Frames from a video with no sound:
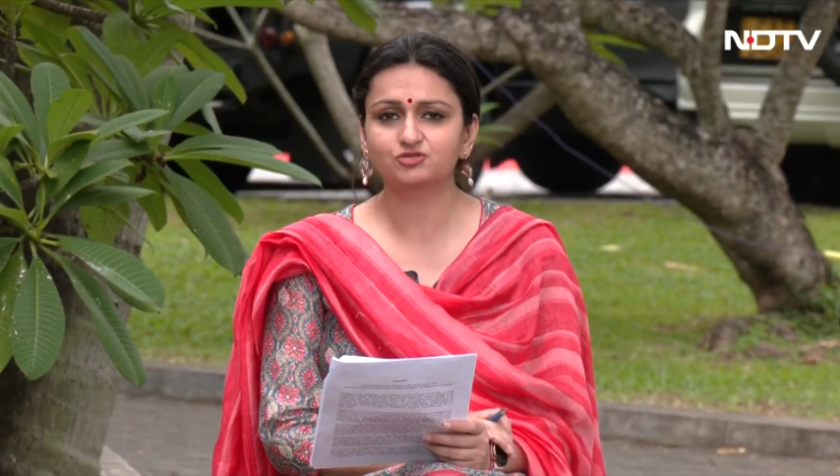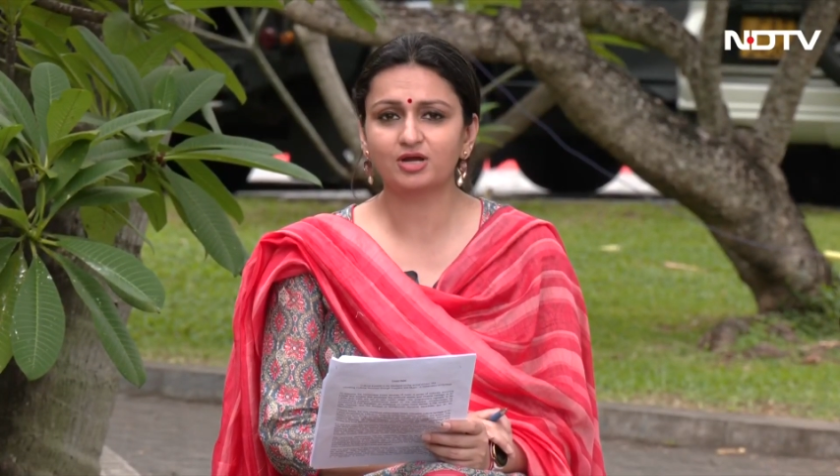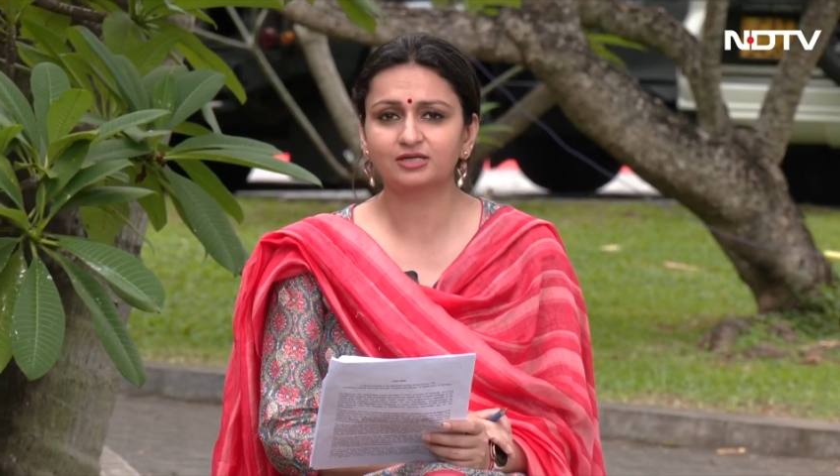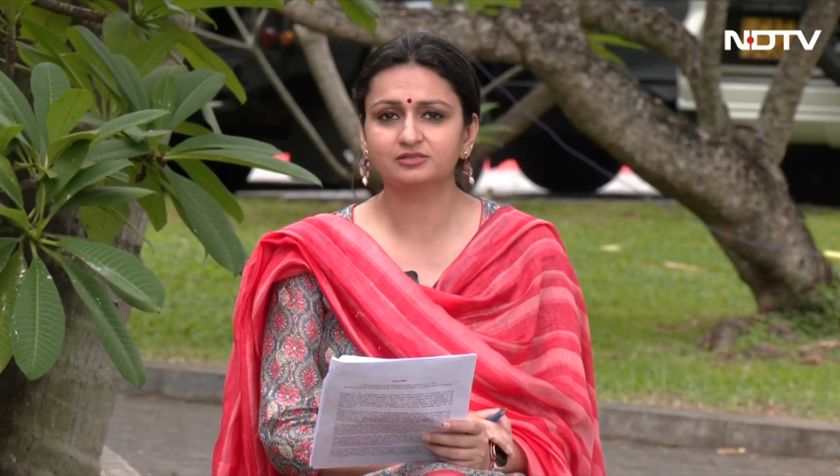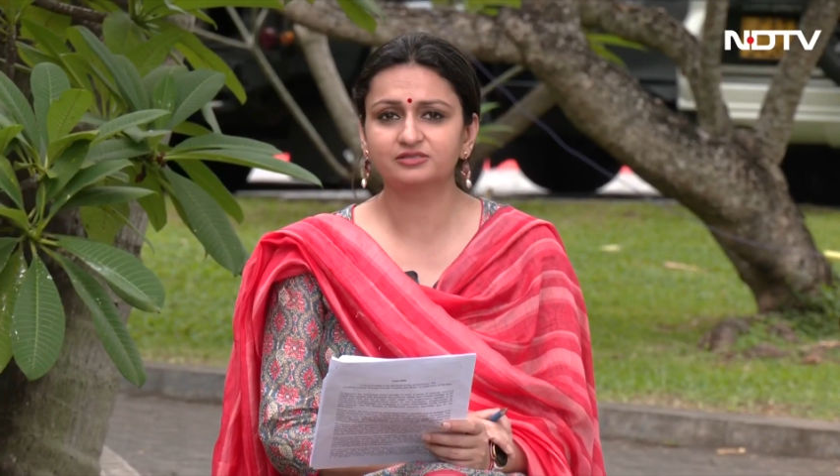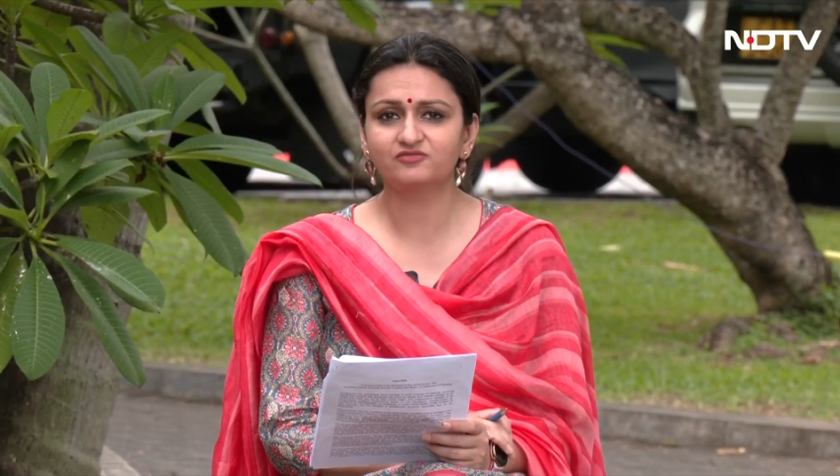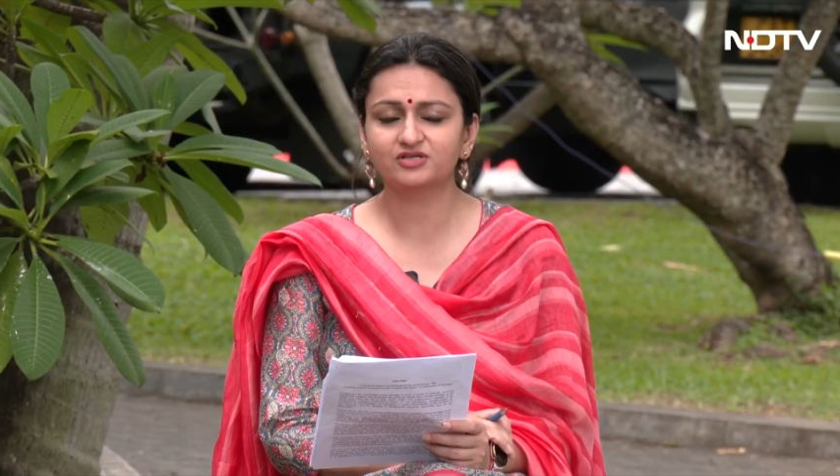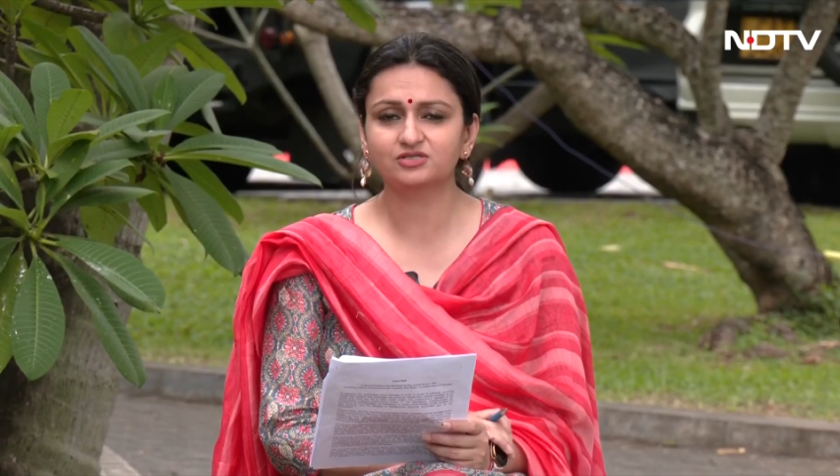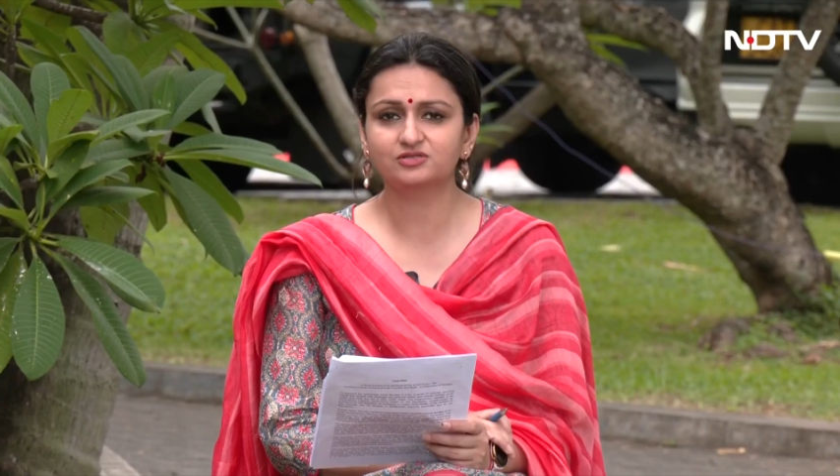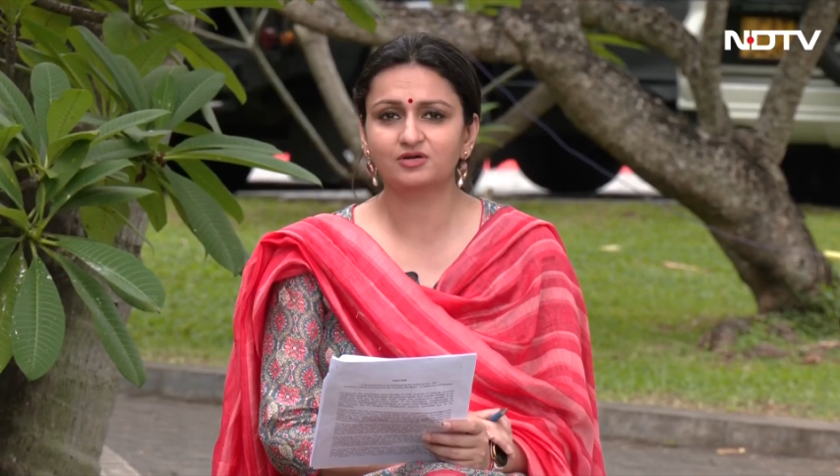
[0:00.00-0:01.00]
rattled
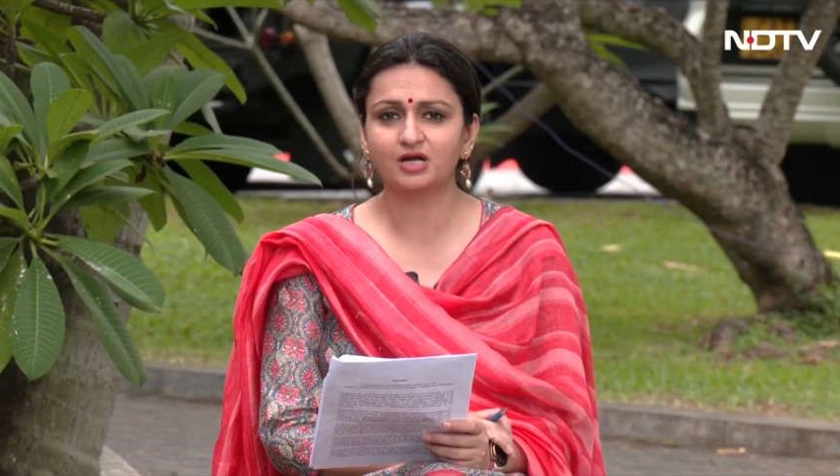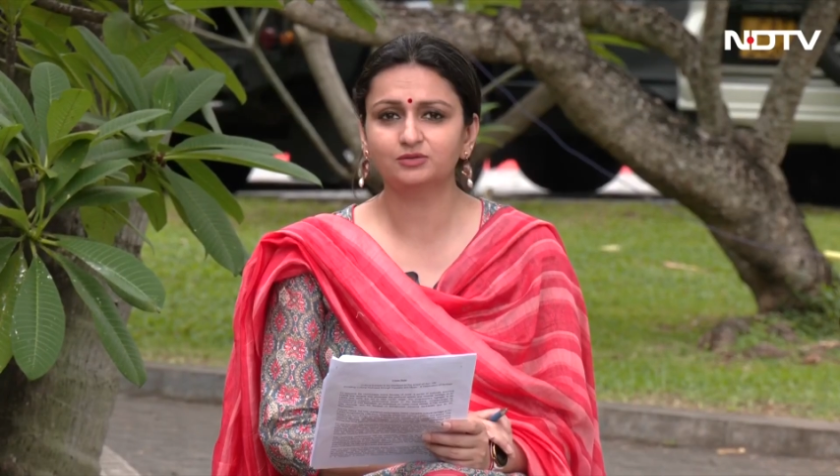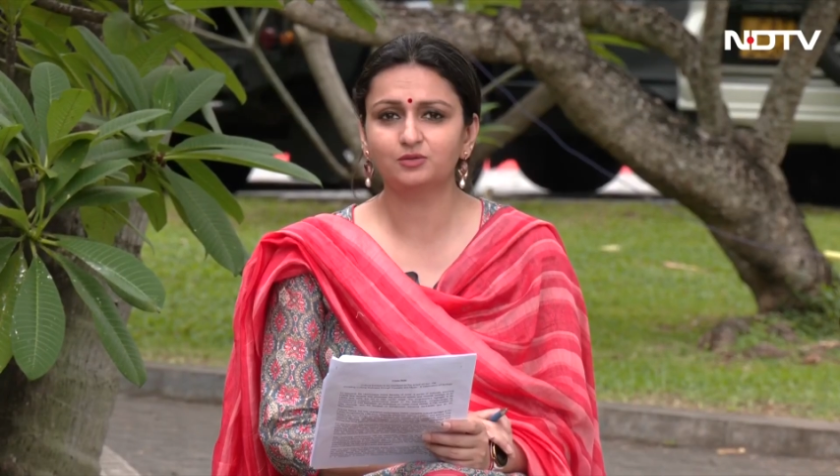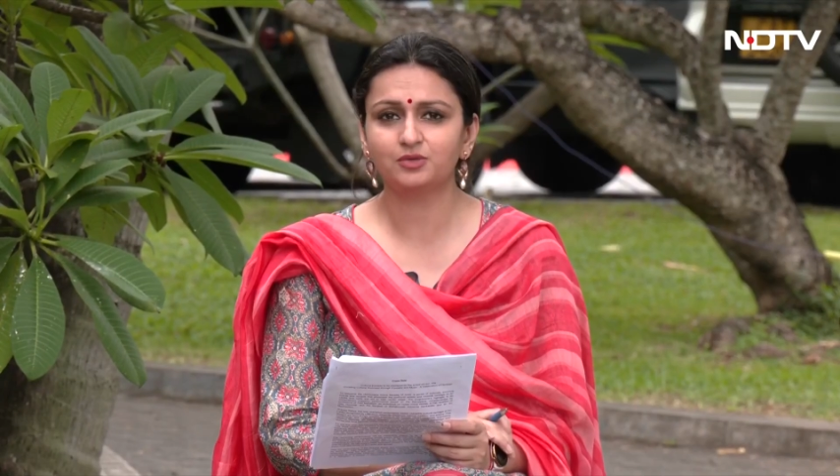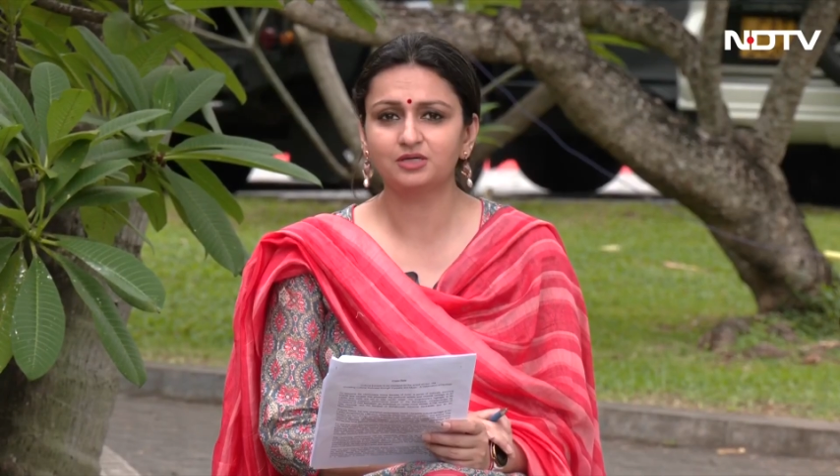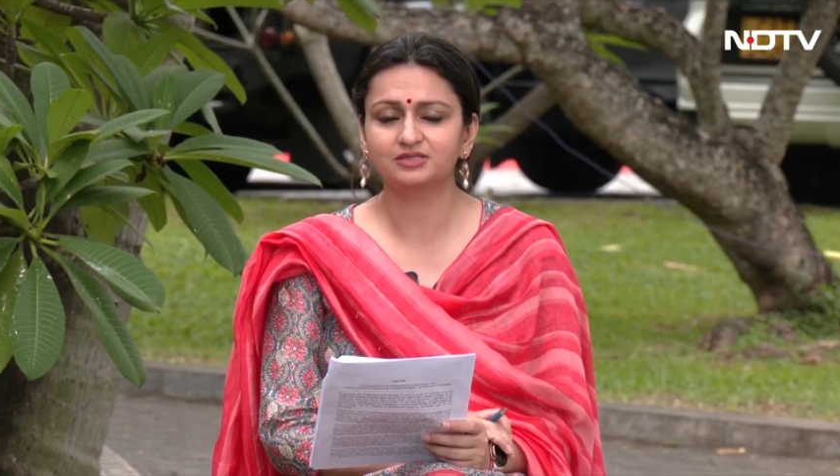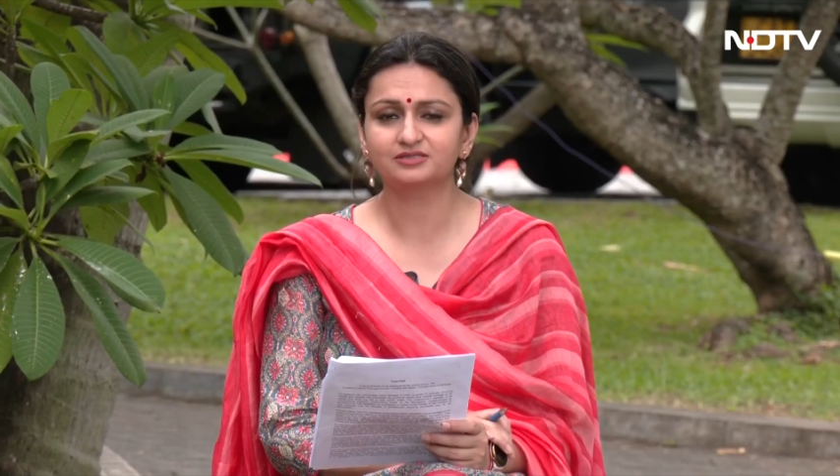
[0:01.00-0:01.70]
investors around the world,